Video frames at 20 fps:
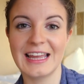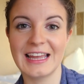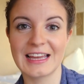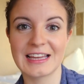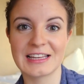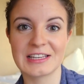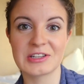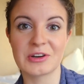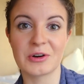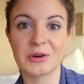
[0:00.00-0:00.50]

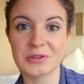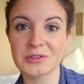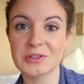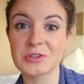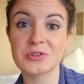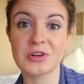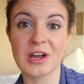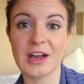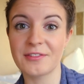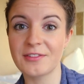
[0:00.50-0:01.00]
and
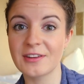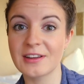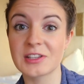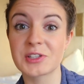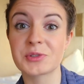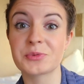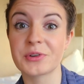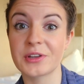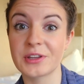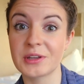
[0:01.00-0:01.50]
also traffic
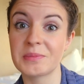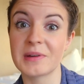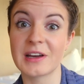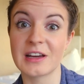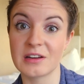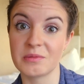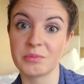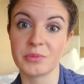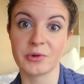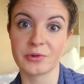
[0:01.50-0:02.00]
is really
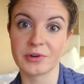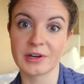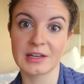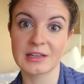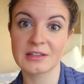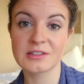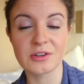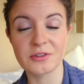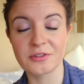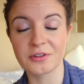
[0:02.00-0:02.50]
bad in
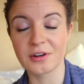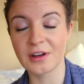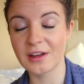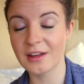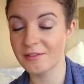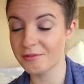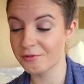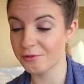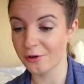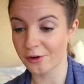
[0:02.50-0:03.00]
Munich.
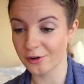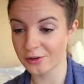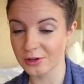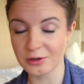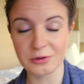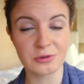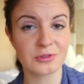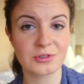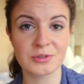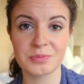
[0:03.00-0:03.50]
So for
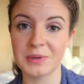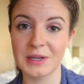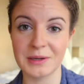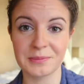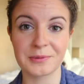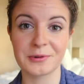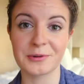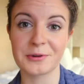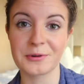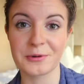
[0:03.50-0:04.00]
those
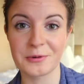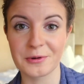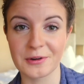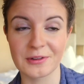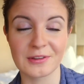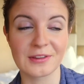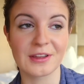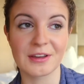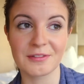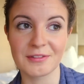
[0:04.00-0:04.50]
people who
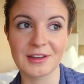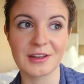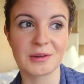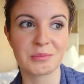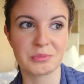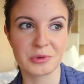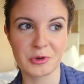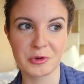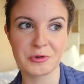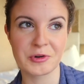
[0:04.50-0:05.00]
are living
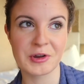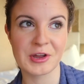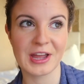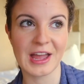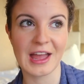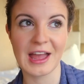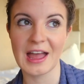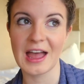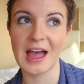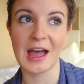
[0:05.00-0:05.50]
in
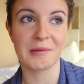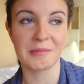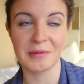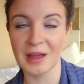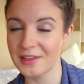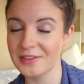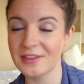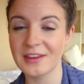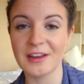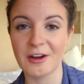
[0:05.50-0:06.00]
Munich,
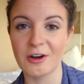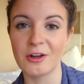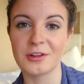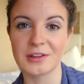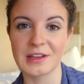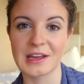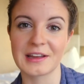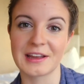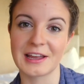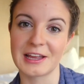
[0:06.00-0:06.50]
I think all
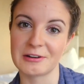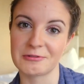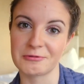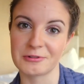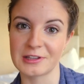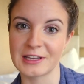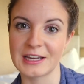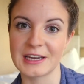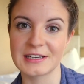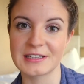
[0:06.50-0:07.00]
of them can
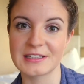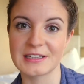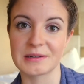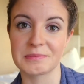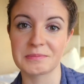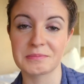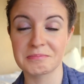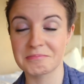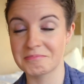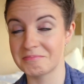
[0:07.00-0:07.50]
relate
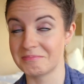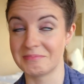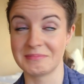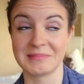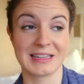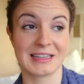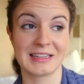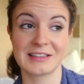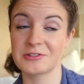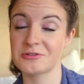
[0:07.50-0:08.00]
that
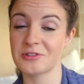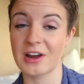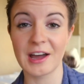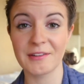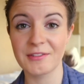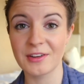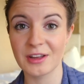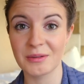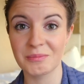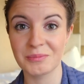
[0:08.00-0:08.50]
like
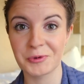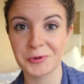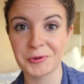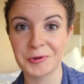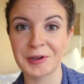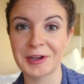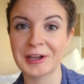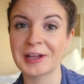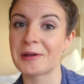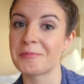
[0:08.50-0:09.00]
driving in
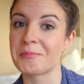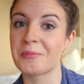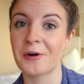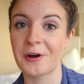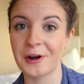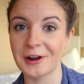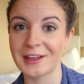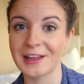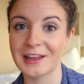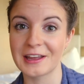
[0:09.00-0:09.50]
Munich and
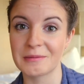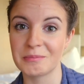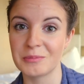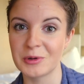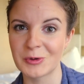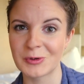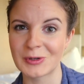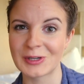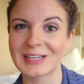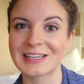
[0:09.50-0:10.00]
parking in
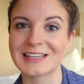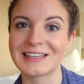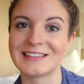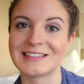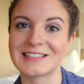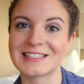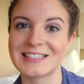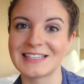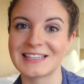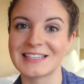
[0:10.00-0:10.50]
Munich
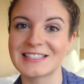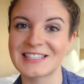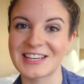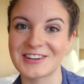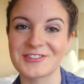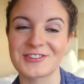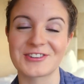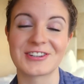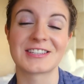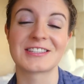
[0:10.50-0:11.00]
in the city
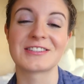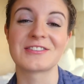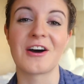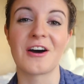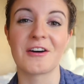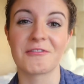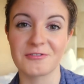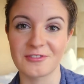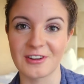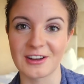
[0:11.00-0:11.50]
center is
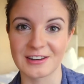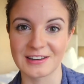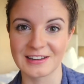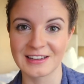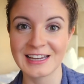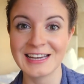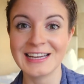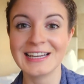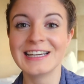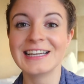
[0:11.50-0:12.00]
not
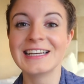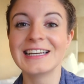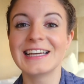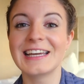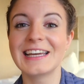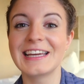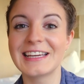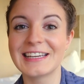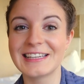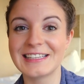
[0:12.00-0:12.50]
fun.
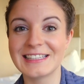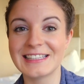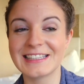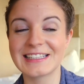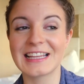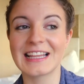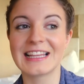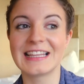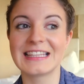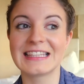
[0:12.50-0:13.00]

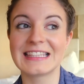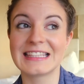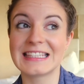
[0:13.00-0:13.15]
And